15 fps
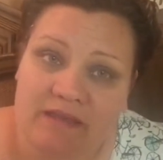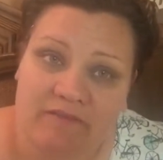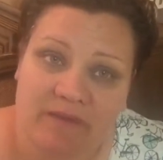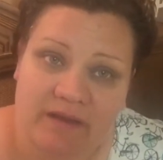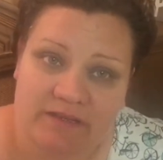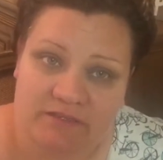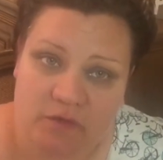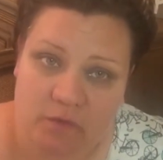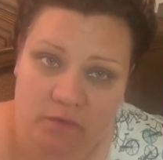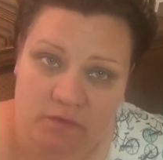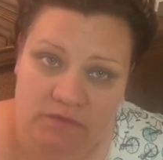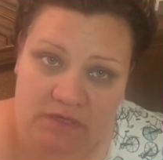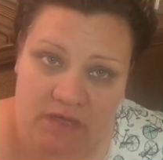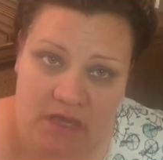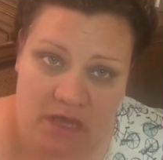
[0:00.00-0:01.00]
If I
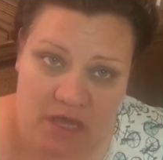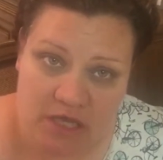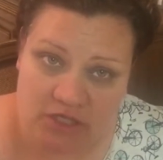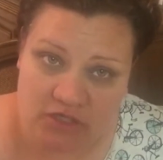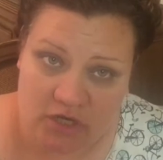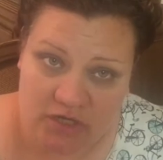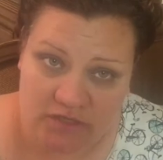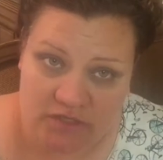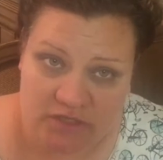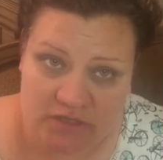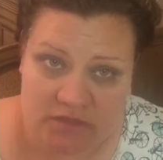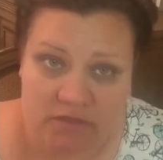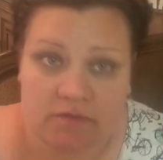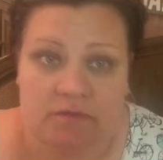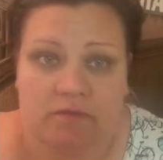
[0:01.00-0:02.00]
don't talk to
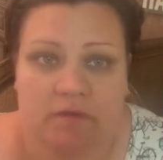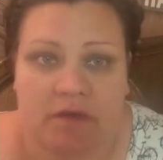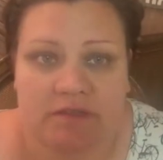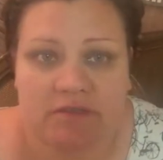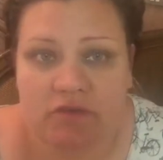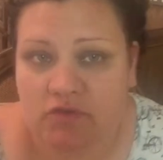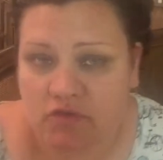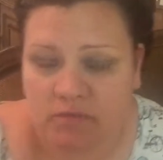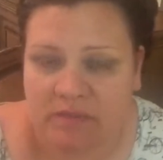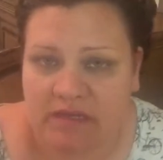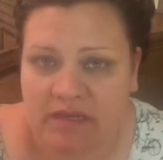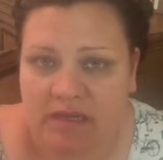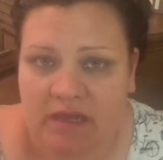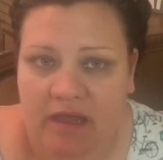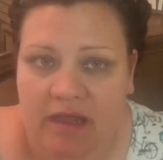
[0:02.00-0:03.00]
you on social
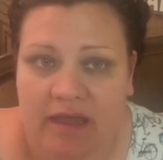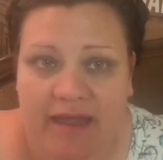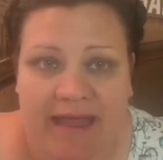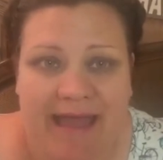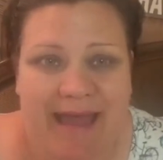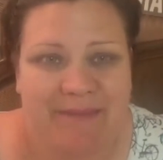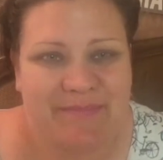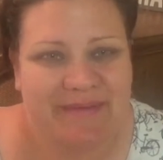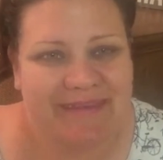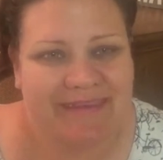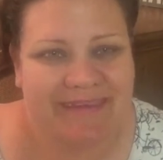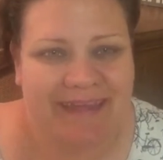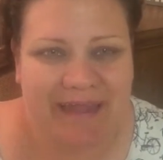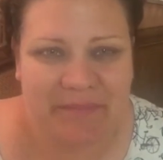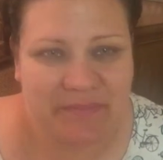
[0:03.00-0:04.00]
media,
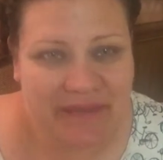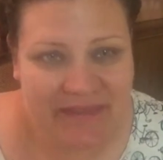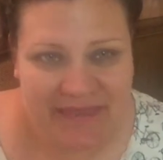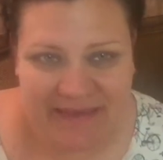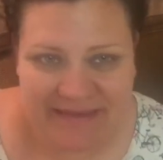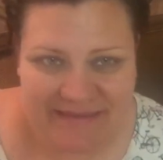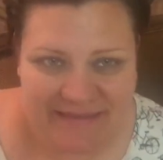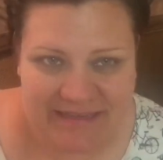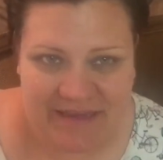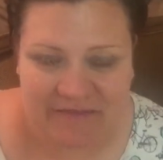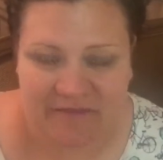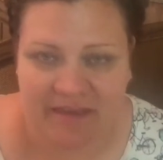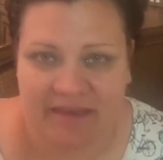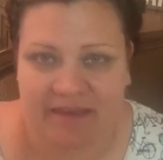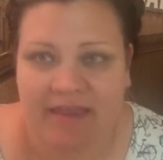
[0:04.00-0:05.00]
happy
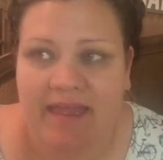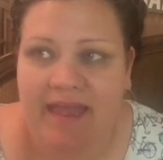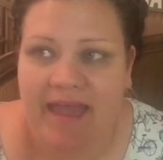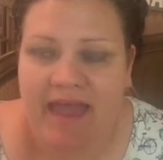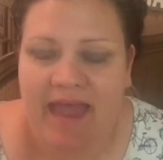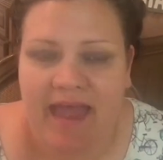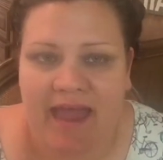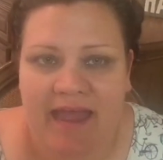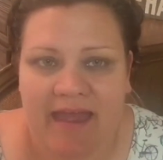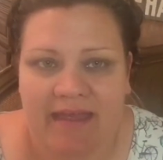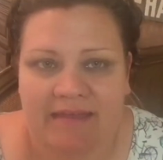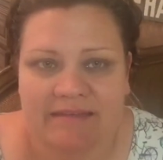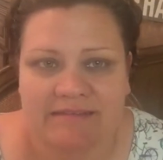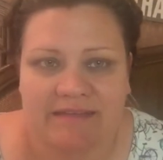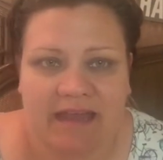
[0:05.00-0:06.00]
Thanksgiving,
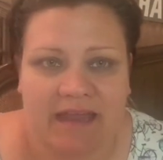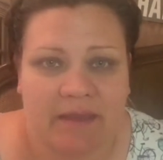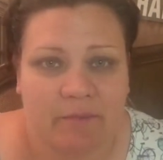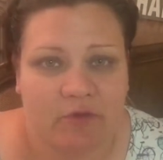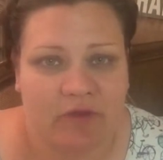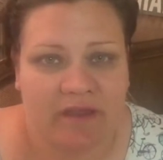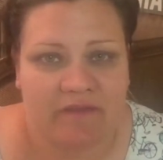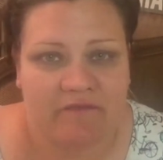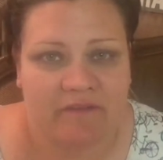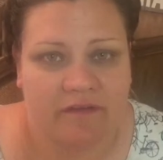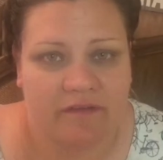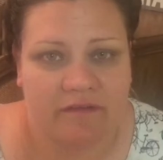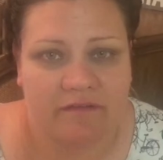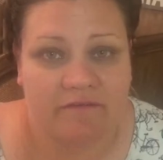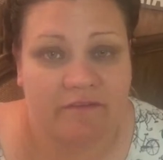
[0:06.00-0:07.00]
and I am
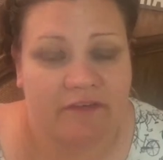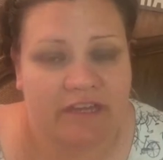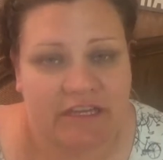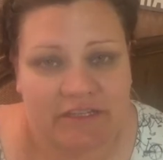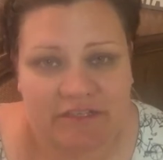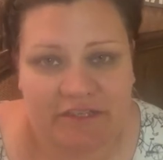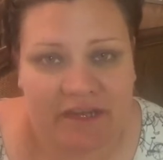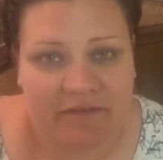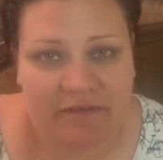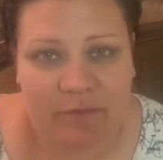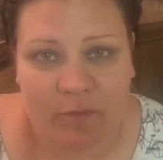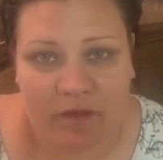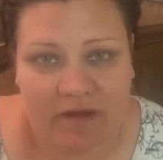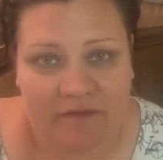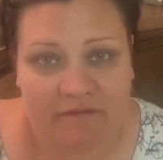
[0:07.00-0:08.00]
grateful for each and every
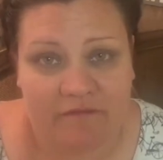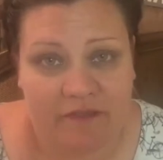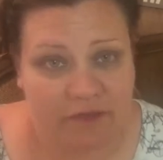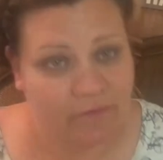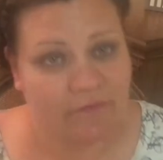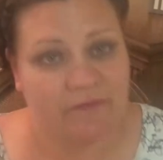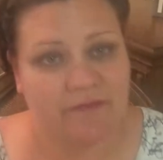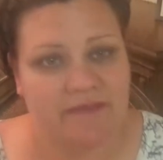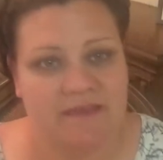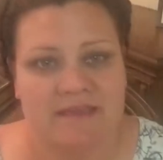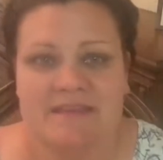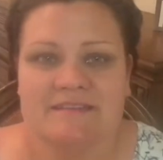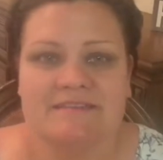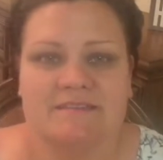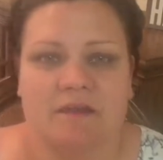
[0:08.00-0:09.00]
one of you.
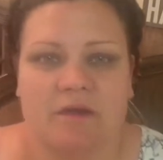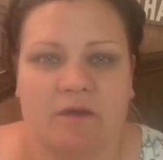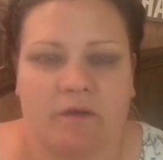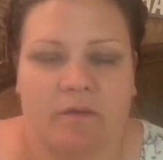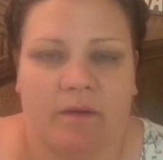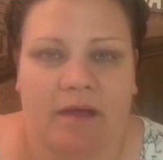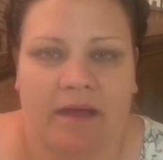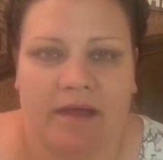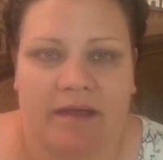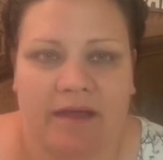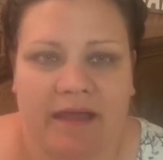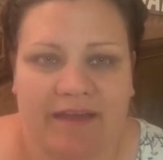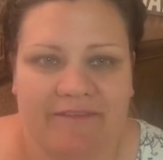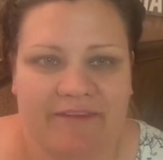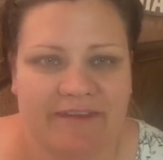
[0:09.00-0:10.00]
So
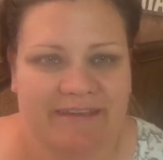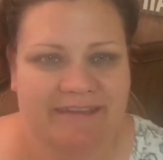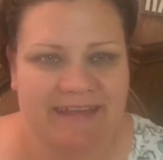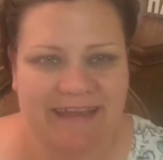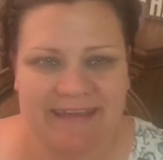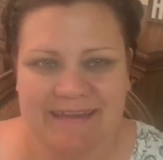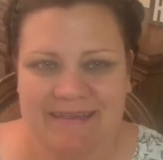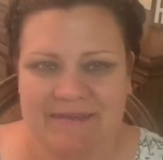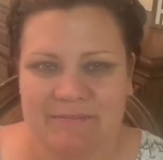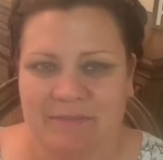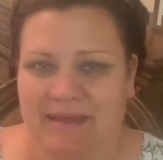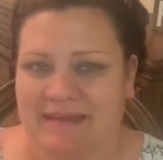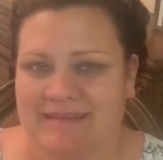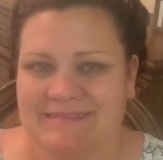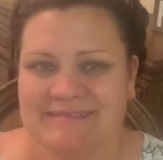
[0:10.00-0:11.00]
have a good day.
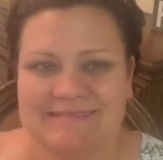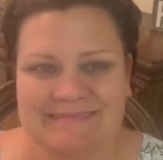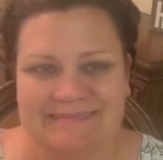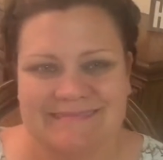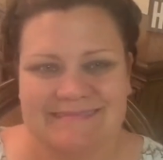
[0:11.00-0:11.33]
Bye.